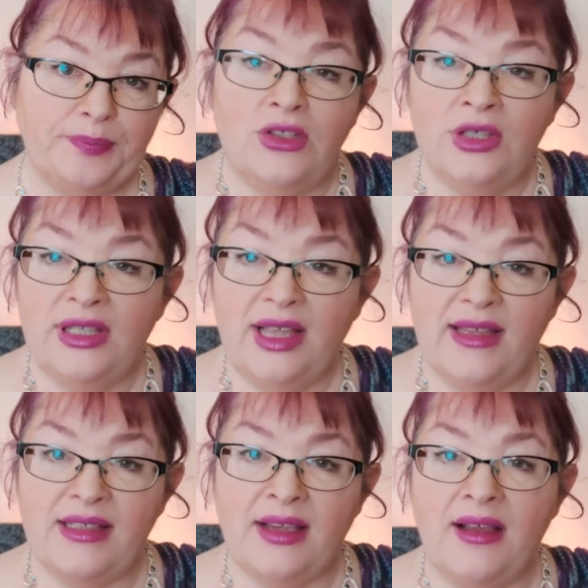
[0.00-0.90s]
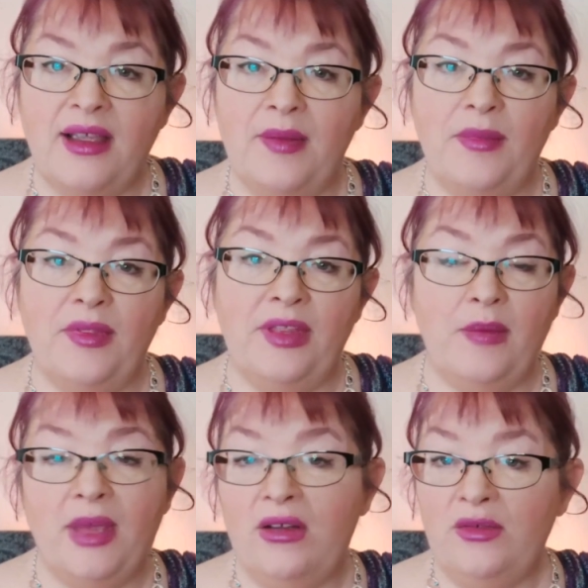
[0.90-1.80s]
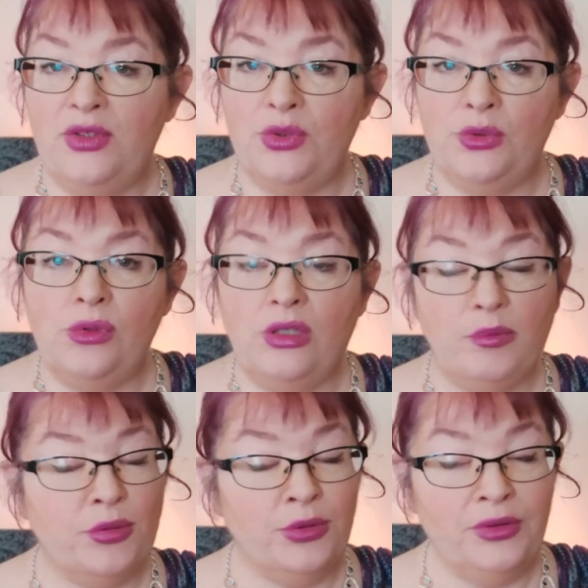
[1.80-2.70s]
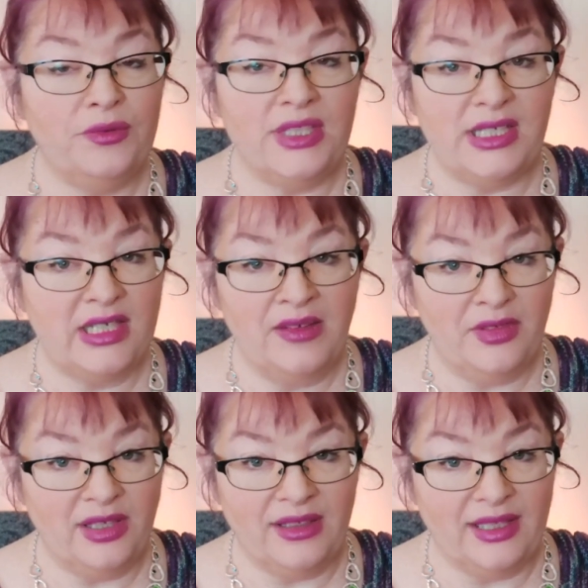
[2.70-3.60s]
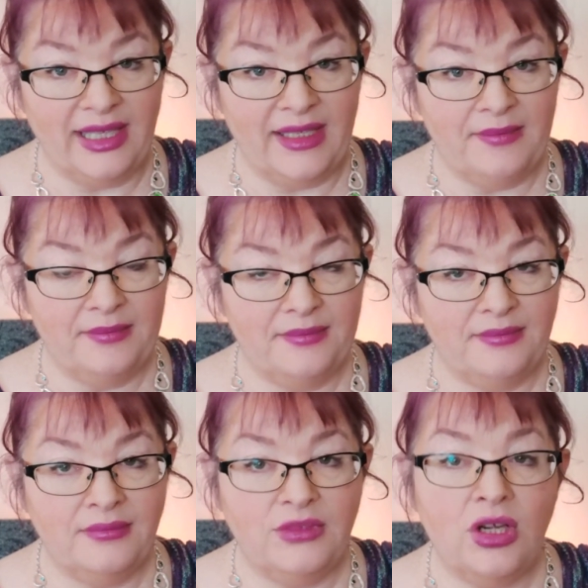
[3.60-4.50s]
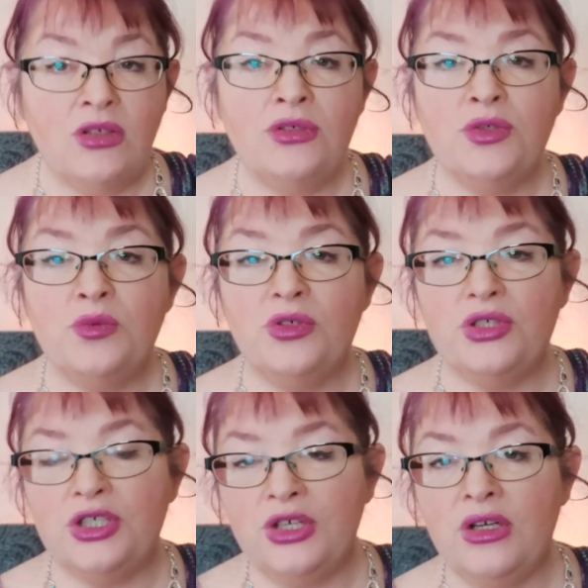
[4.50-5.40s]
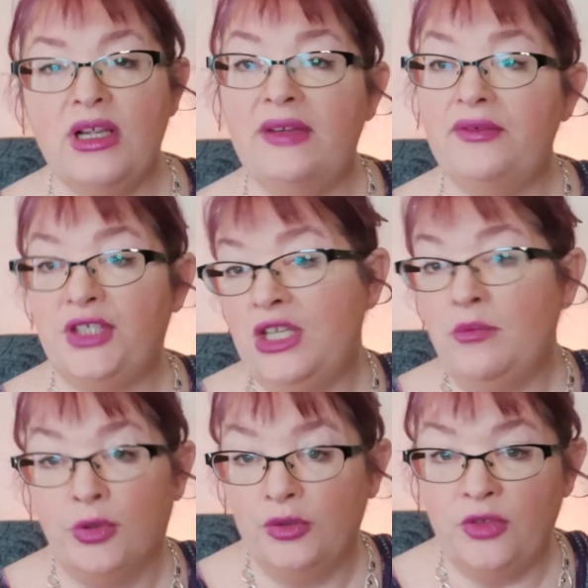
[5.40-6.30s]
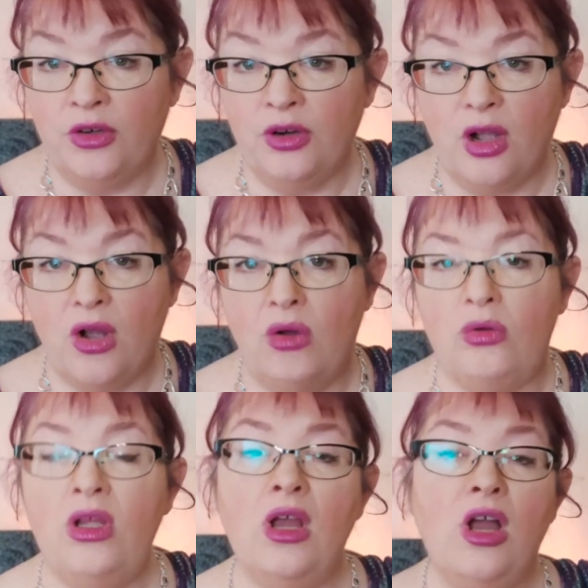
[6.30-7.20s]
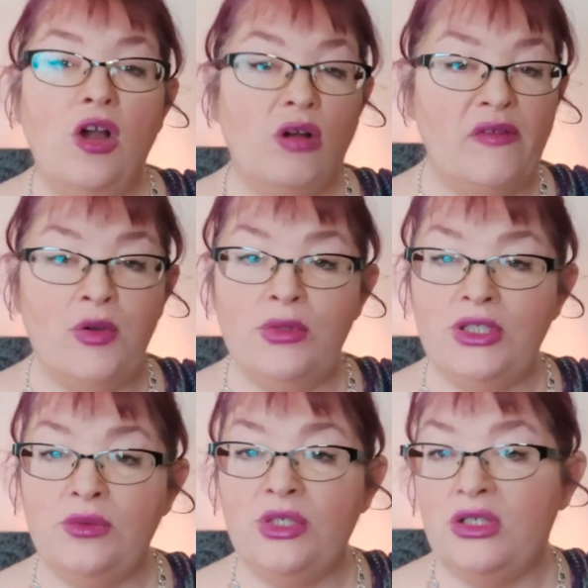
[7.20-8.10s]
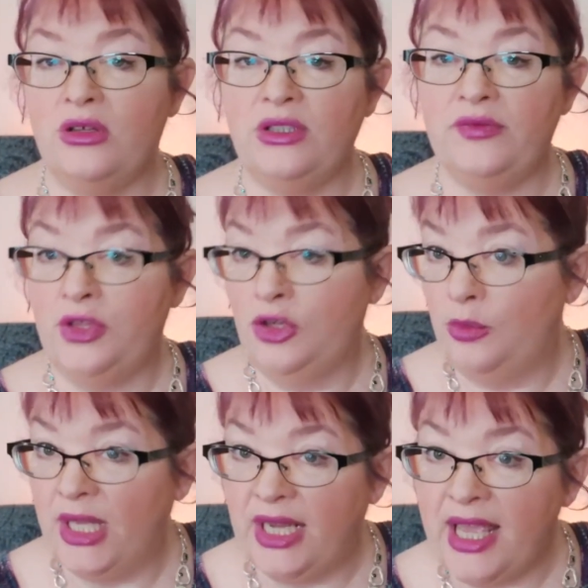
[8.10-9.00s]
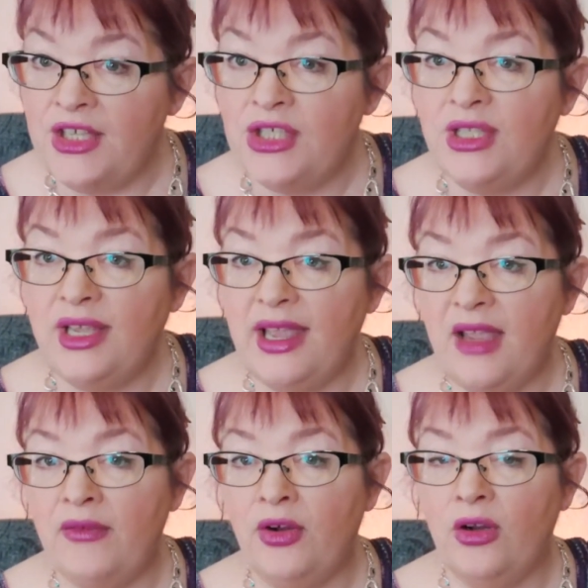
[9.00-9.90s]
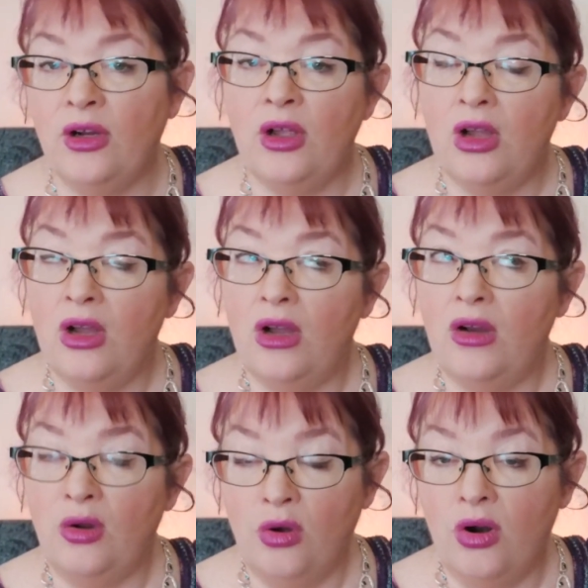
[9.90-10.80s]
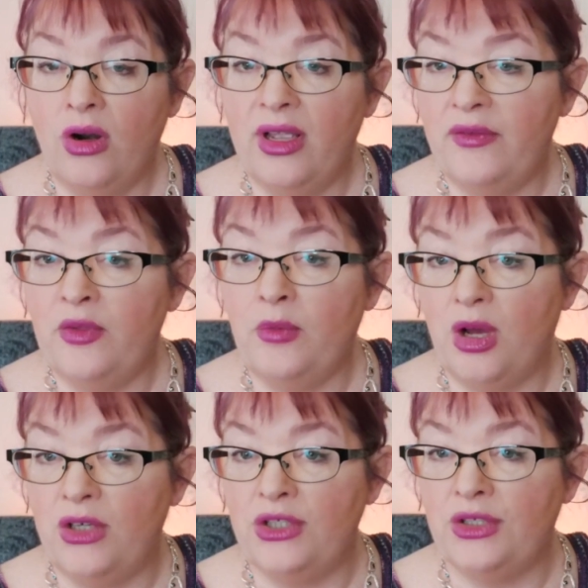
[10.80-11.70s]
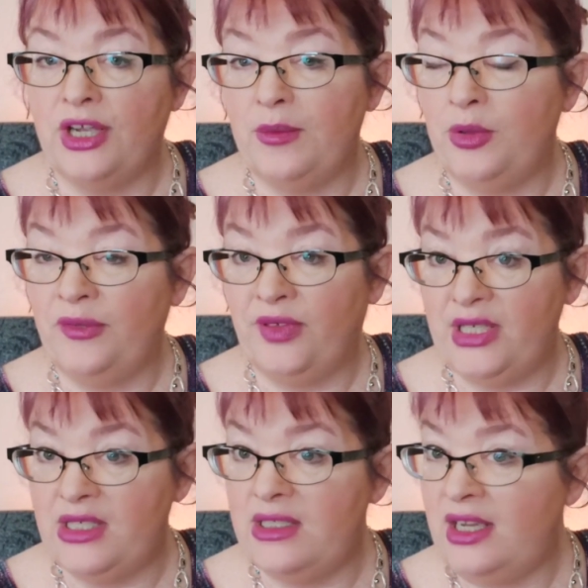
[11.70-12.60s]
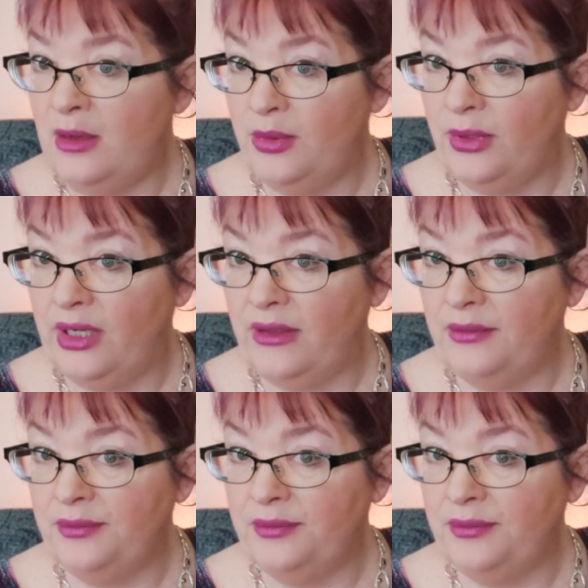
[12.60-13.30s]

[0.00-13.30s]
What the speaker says: During that time, the amount of stool improved significantly. Doctors weren't sure if she improved on her own, or if it was the result of the new medication they gave her, or if the monitor had prevented tampering.